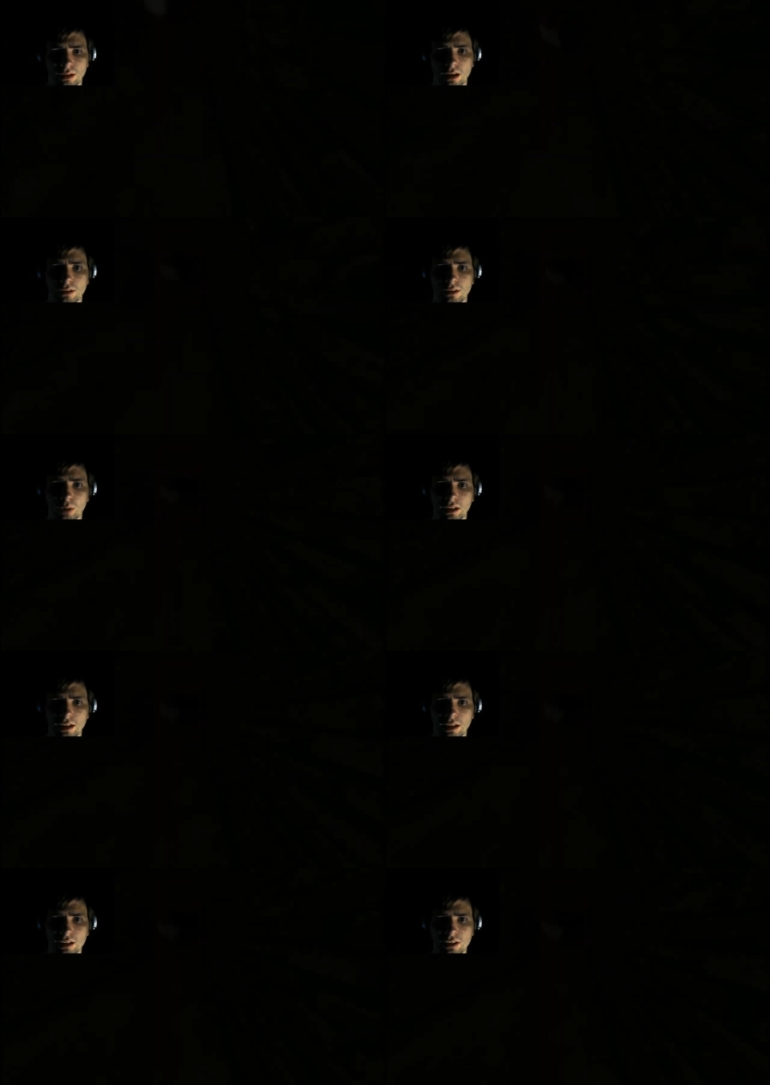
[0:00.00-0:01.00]
Wait, did he
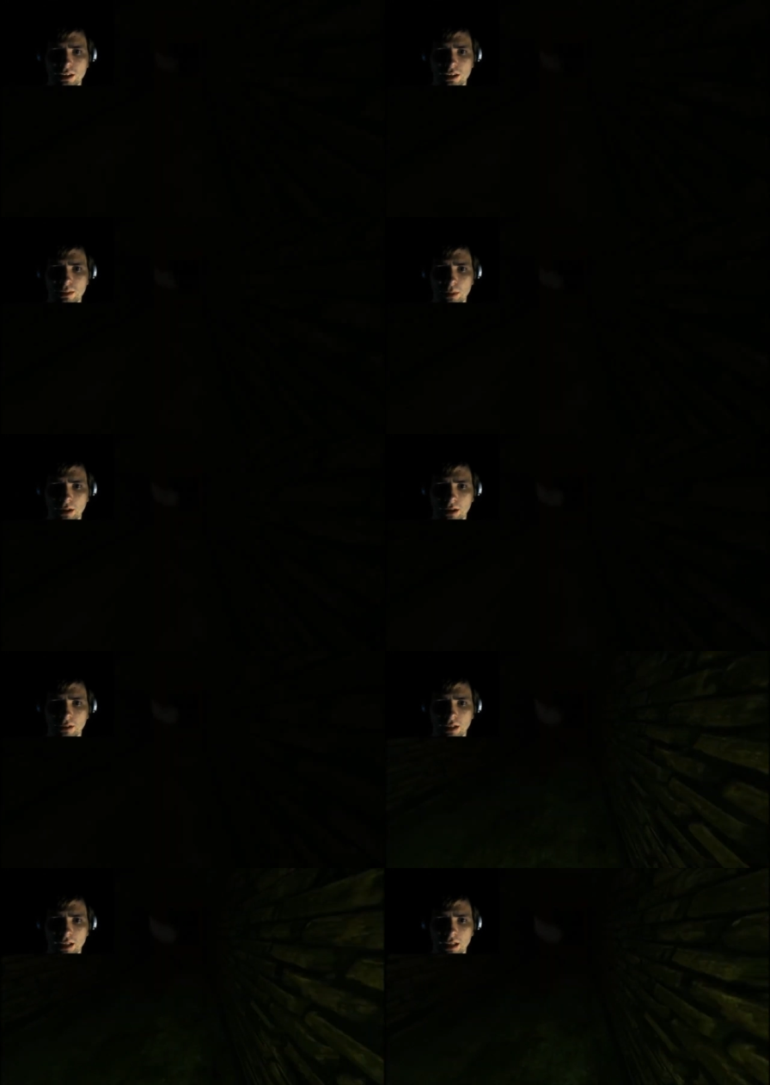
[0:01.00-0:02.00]
just disappear?
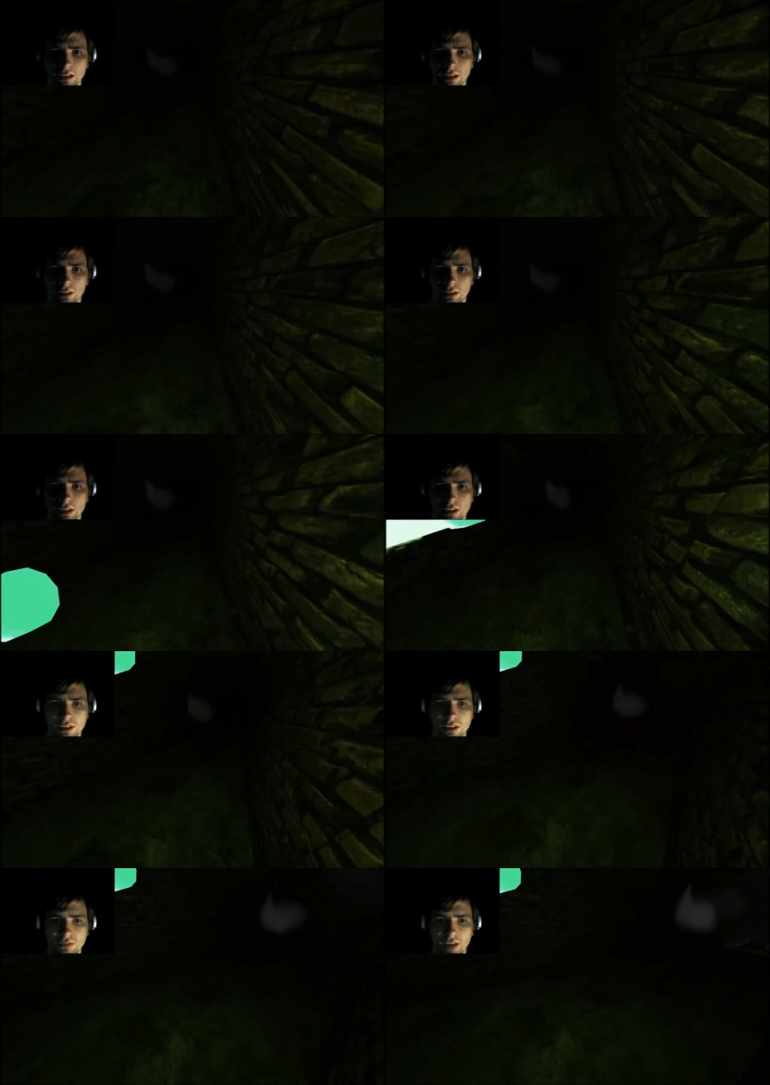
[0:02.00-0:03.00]
Did he literally just
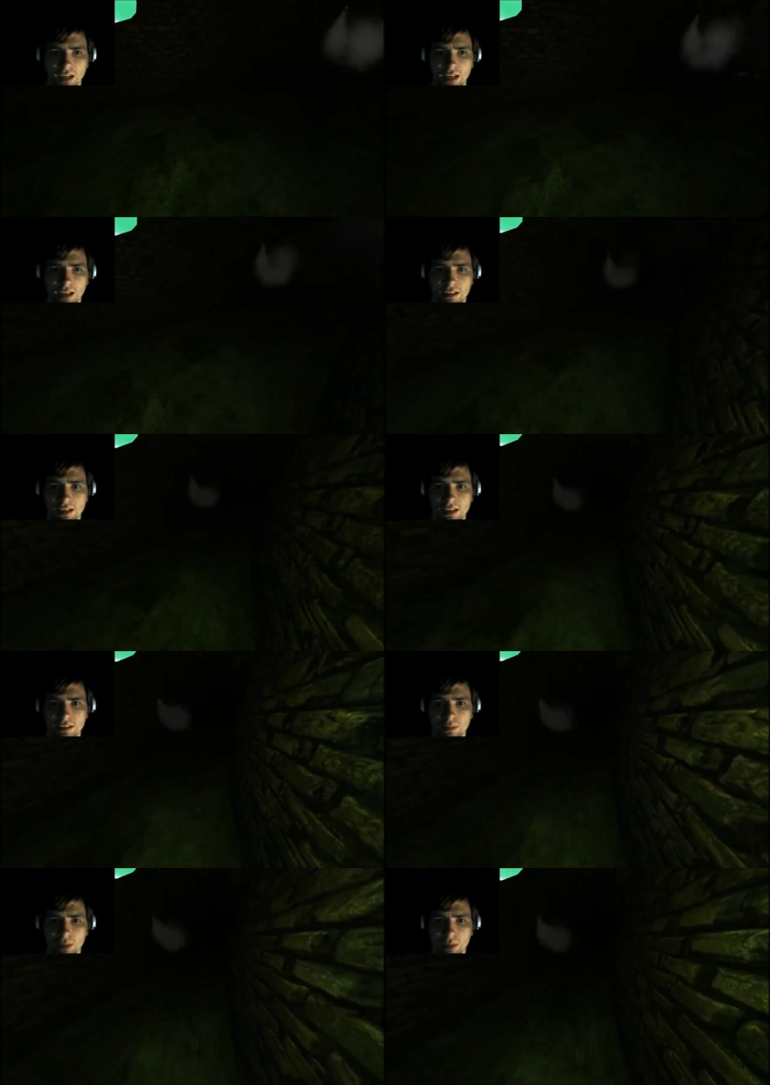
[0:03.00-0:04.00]
fucking
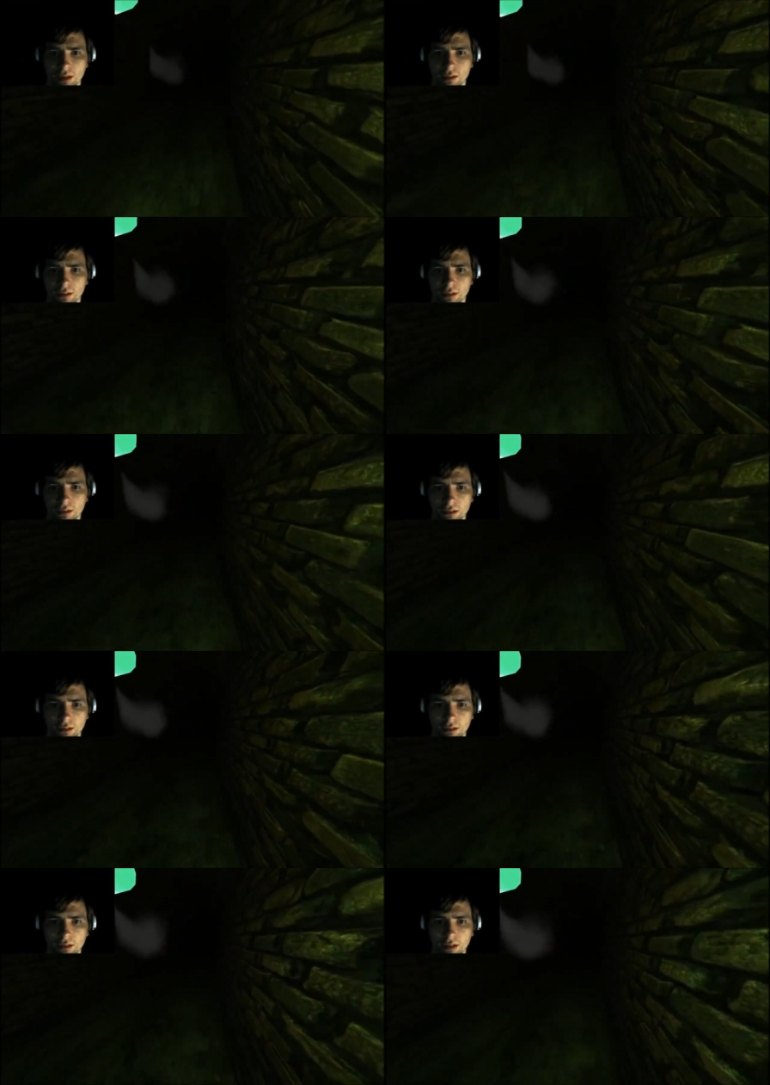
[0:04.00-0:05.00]
disappear?
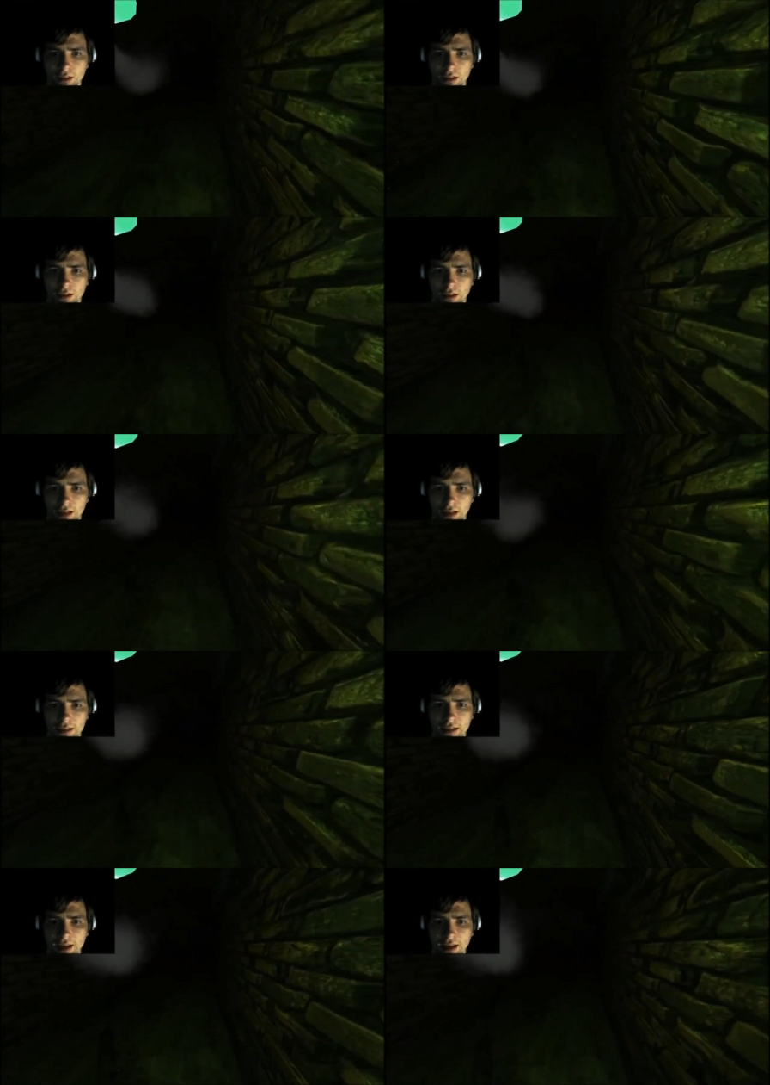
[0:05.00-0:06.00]
He did.